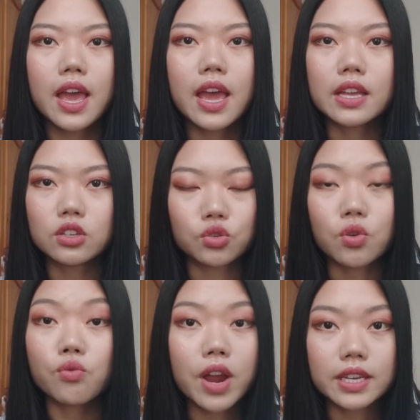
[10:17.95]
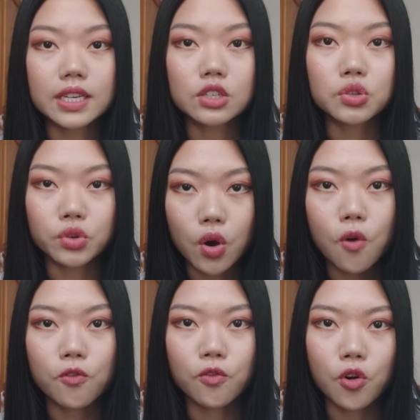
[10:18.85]
and you are ready to
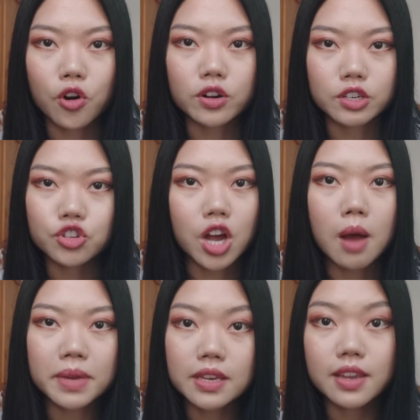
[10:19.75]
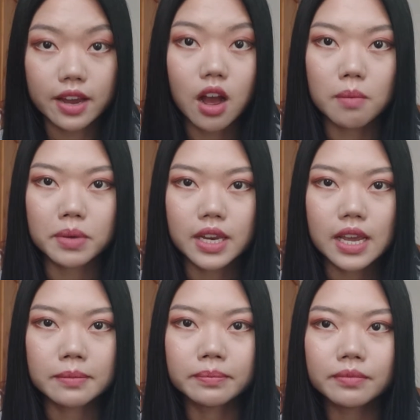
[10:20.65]
go for the job in their company.